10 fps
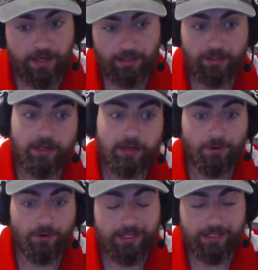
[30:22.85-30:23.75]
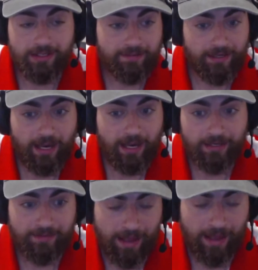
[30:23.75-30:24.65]
Liam Wright is in and is
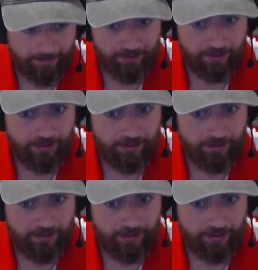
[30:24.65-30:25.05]
captain.